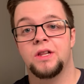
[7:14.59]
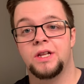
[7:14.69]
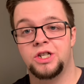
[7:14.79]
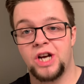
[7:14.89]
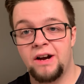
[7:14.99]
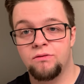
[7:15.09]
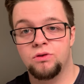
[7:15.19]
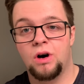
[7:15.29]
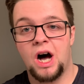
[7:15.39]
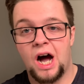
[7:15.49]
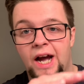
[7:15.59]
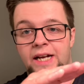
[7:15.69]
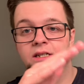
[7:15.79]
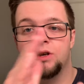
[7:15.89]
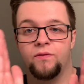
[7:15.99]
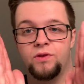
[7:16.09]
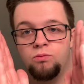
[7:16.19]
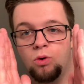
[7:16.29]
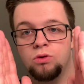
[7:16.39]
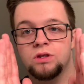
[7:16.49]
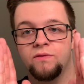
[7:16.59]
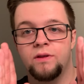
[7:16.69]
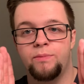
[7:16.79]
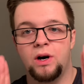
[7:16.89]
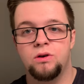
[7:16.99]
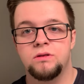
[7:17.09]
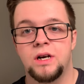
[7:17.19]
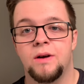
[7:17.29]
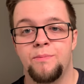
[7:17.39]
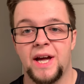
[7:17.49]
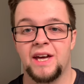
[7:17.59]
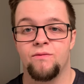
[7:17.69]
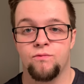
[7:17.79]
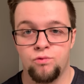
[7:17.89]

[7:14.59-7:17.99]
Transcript: the general height of the walls of the bowl make it